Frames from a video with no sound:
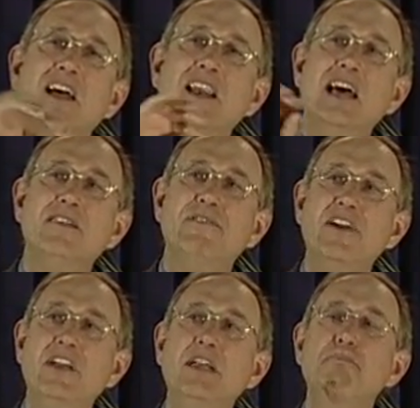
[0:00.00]
and had a
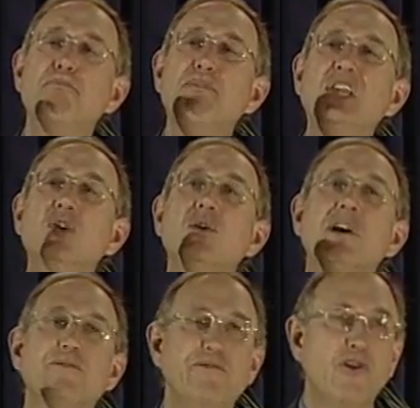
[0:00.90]
very
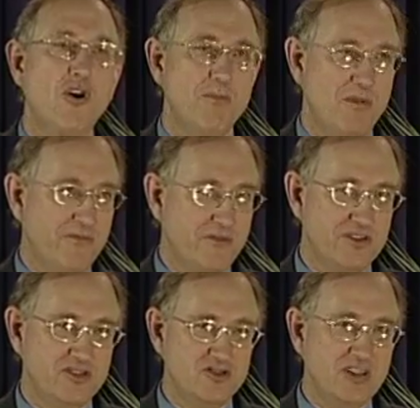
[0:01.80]
pure form of
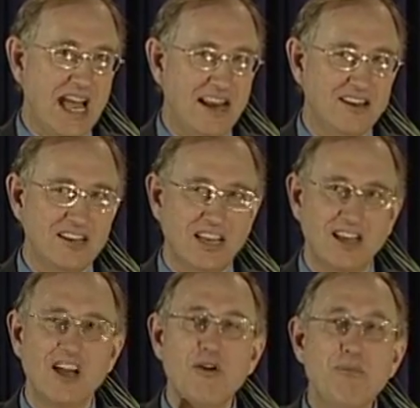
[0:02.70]

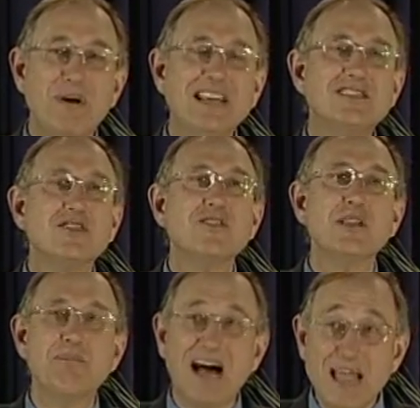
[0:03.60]
Christianity based on
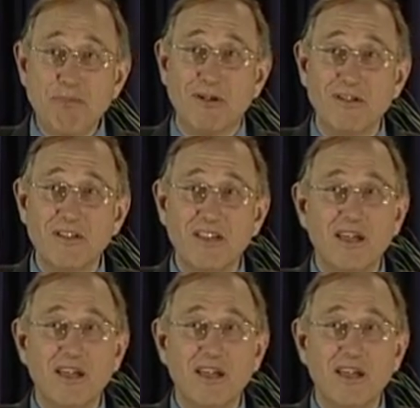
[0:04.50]
the Bible.